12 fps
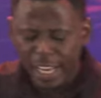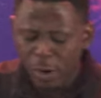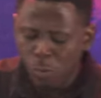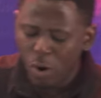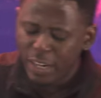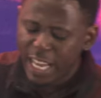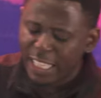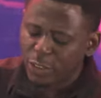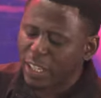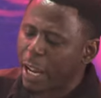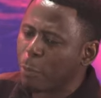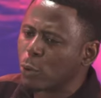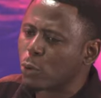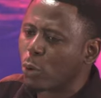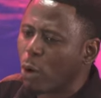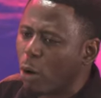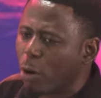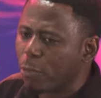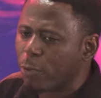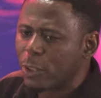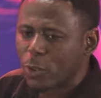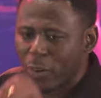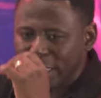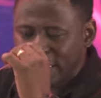A warrior is not able to love.
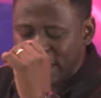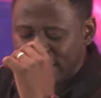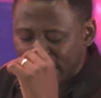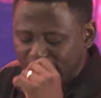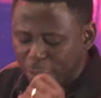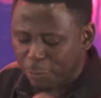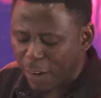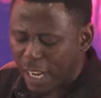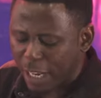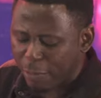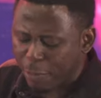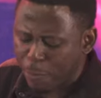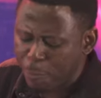1 Corinthians 13 5.